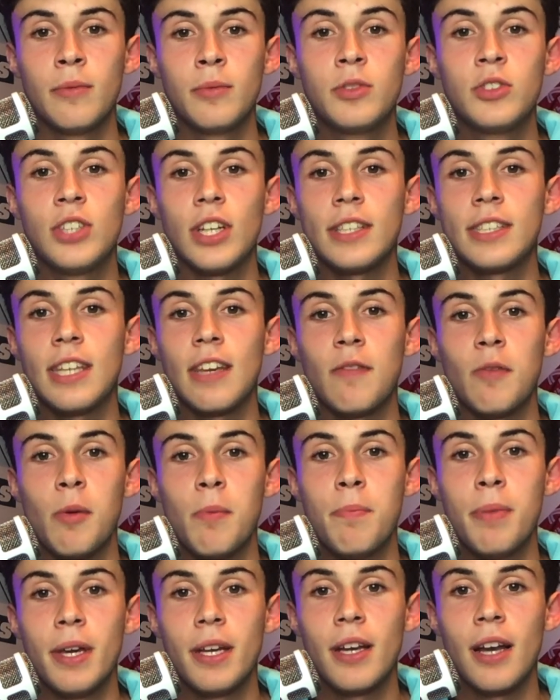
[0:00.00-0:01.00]
Jets gave him a
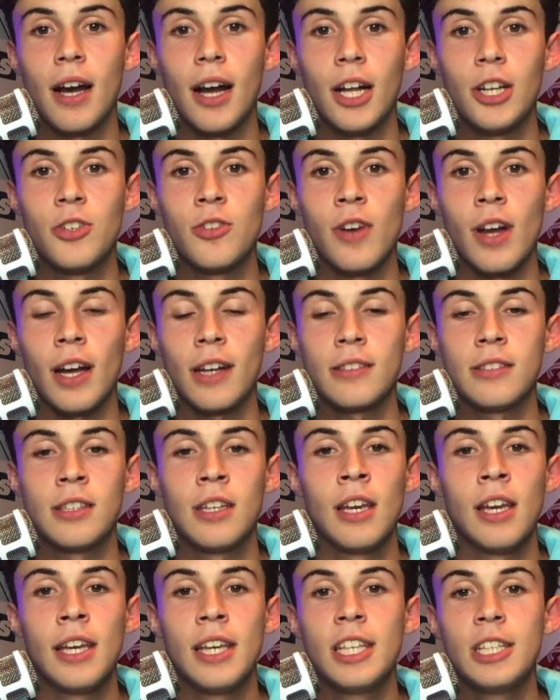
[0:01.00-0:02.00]
big contract.
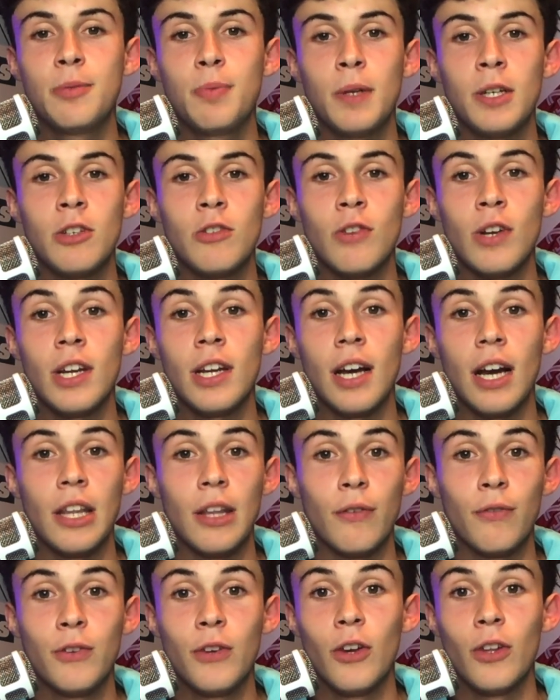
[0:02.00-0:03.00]
He's been great on
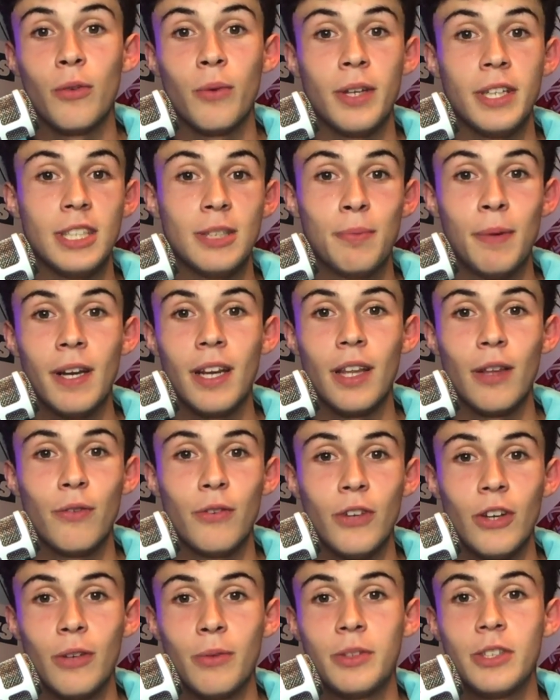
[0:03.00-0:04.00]
the field when he's been on the
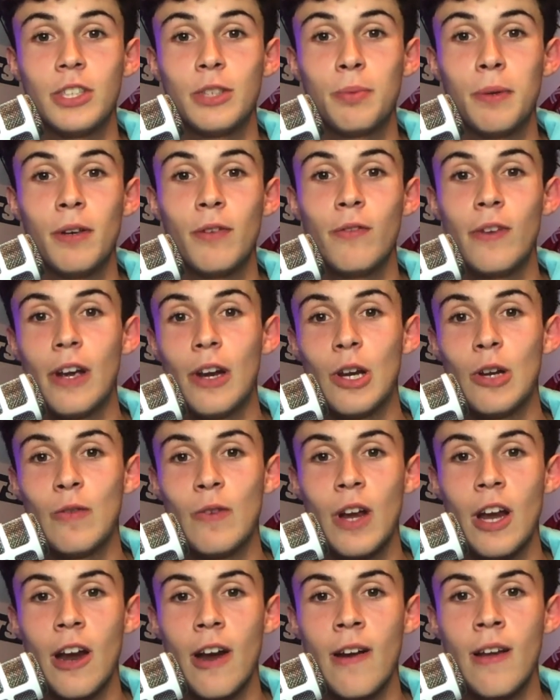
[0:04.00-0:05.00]
field, which has been very
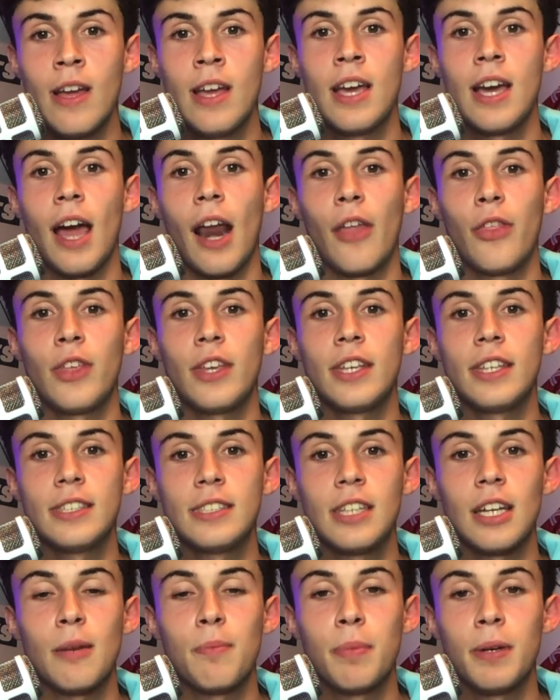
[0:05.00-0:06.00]
rare. And I think he's
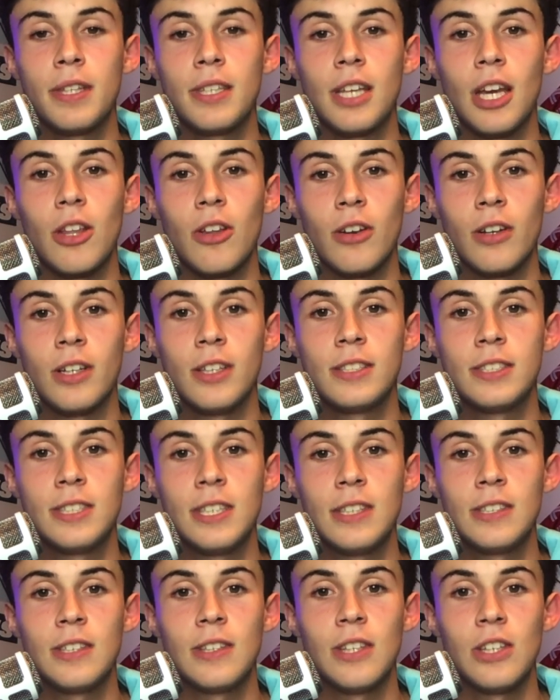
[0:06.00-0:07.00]
going to put together a good
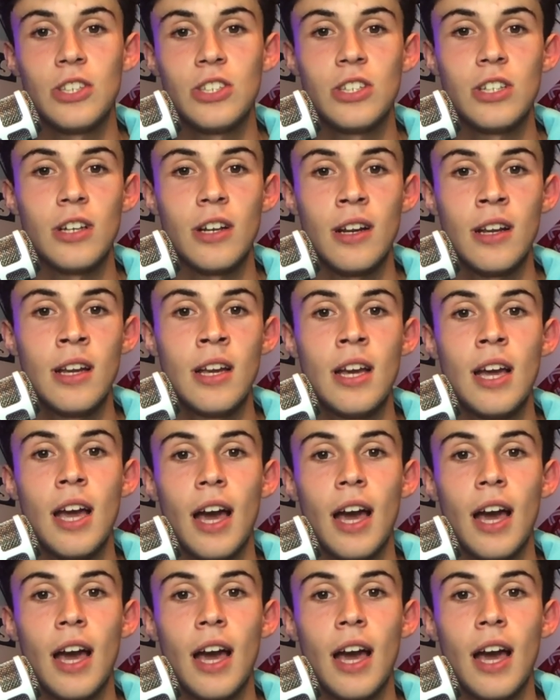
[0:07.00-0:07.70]
season this year.